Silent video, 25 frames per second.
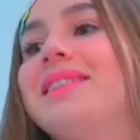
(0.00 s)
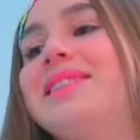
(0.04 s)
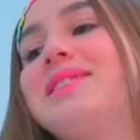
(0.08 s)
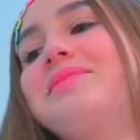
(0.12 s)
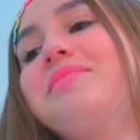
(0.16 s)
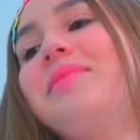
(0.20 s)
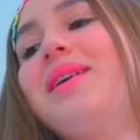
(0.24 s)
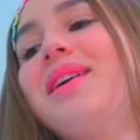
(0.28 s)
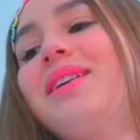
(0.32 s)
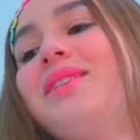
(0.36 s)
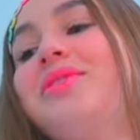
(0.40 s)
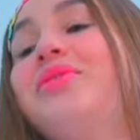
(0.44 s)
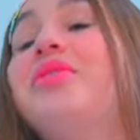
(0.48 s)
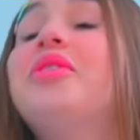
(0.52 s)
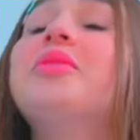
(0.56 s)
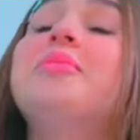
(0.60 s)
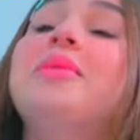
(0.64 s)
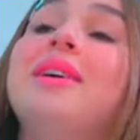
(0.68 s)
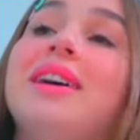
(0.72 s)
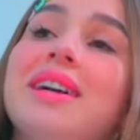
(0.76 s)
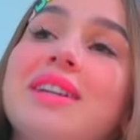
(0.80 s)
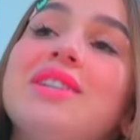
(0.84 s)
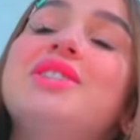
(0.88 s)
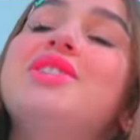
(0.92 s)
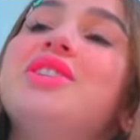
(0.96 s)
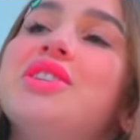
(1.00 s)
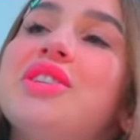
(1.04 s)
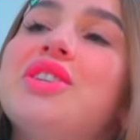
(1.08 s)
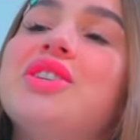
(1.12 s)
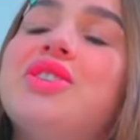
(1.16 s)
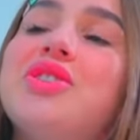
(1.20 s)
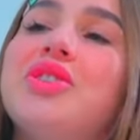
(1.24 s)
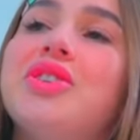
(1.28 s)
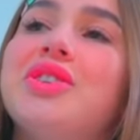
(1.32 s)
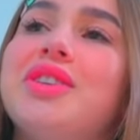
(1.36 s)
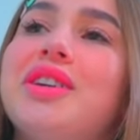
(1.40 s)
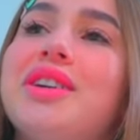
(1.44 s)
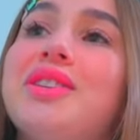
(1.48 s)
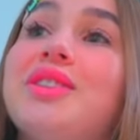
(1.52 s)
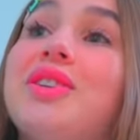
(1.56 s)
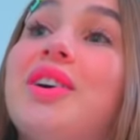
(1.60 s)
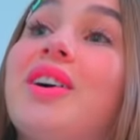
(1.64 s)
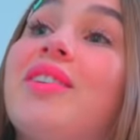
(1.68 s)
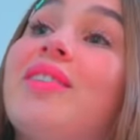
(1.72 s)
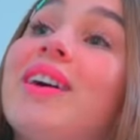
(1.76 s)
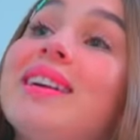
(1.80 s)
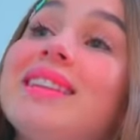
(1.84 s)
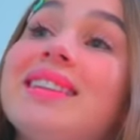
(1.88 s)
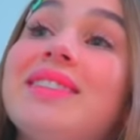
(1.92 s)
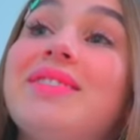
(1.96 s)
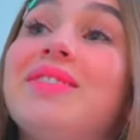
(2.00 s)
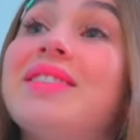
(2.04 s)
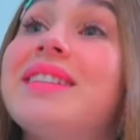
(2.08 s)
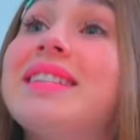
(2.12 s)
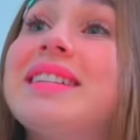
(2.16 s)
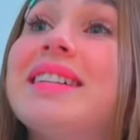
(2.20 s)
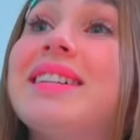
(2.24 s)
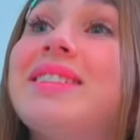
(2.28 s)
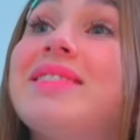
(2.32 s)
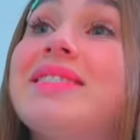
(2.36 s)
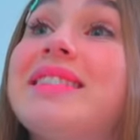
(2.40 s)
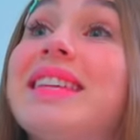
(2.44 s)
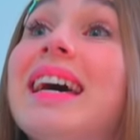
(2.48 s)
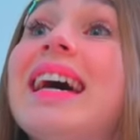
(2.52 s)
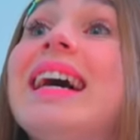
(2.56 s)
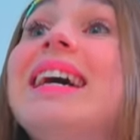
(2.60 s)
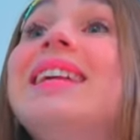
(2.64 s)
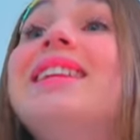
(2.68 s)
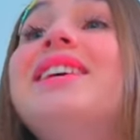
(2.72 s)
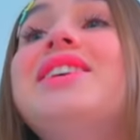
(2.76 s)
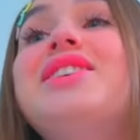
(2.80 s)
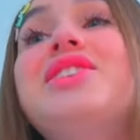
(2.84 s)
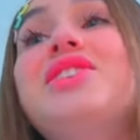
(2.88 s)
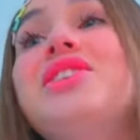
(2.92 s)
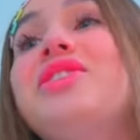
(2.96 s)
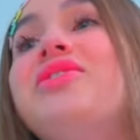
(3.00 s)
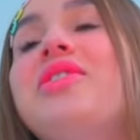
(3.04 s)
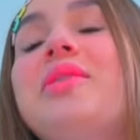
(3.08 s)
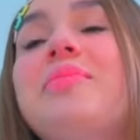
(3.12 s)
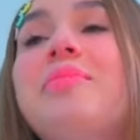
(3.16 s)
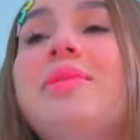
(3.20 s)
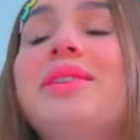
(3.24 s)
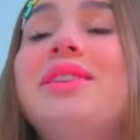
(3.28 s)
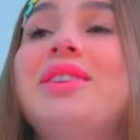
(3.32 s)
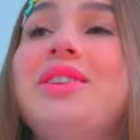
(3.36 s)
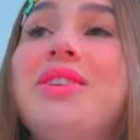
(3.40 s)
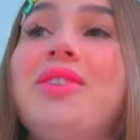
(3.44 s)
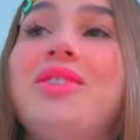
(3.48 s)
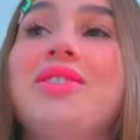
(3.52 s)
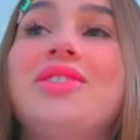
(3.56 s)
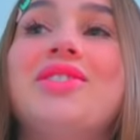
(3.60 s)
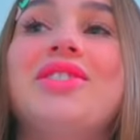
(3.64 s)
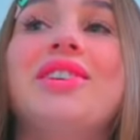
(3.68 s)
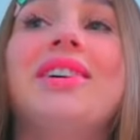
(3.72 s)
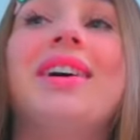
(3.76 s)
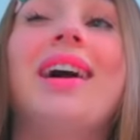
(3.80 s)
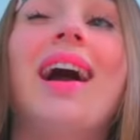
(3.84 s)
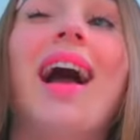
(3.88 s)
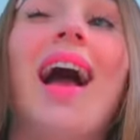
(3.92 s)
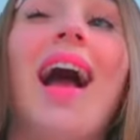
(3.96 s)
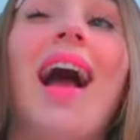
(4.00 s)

your uniform is cool, but stop showing off. You aren't a poser, right?